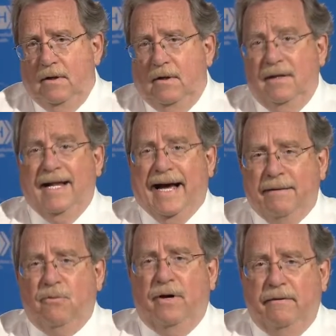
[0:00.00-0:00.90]

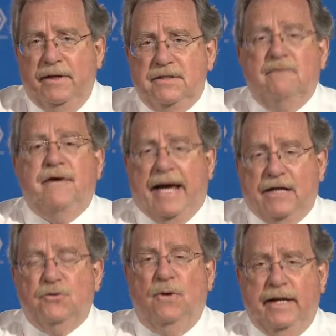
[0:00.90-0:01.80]
Libraries of
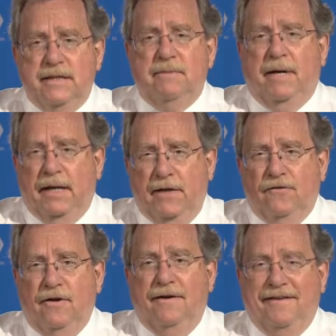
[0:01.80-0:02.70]
actual
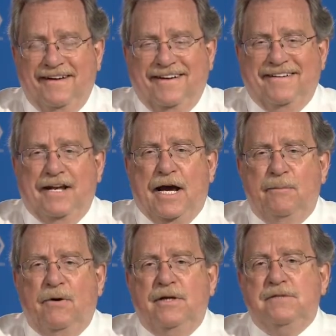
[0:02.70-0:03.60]
antibodies.
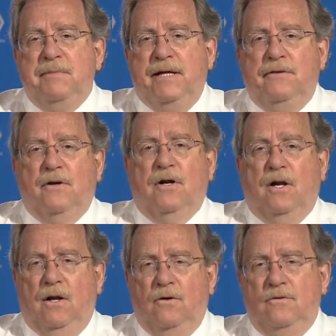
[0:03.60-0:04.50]
Libraries mean they're
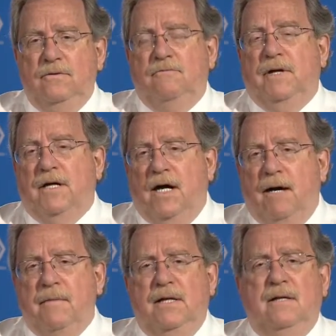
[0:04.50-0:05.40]
cloned,
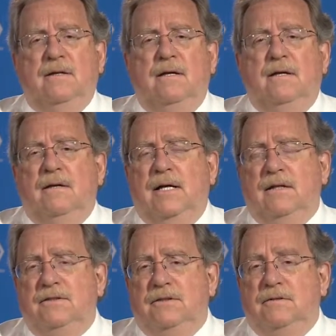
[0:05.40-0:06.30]
recombinant,
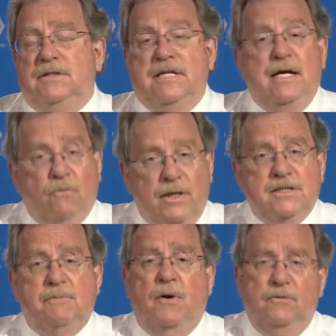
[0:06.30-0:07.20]

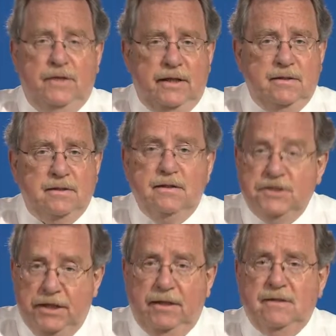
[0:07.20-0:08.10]
sequenced proteins and
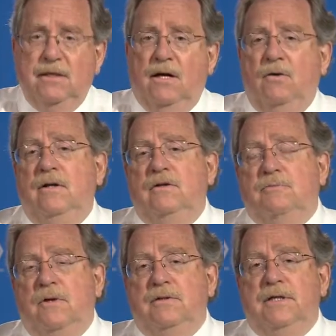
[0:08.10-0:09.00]
genes encoding those
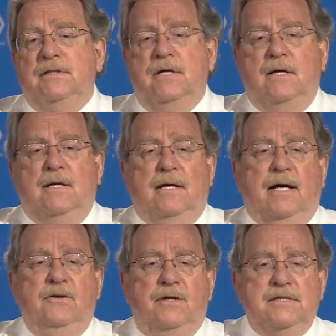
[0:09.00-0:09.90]
proteins.
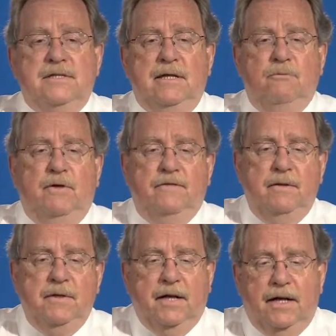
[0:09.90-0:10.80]
And you can see we've
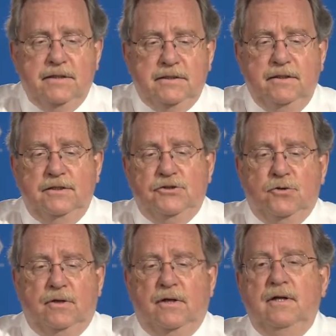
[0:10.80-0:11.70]
immunized in this
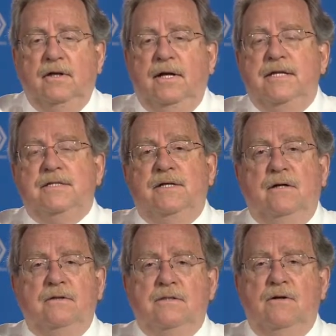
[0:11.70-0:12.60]
short little list
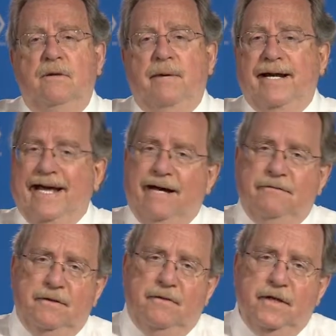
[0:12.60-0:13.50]
here. This is only about half
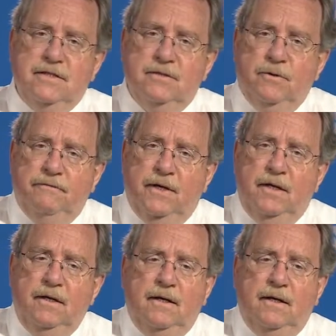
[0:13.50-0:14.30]
of the things that we've done.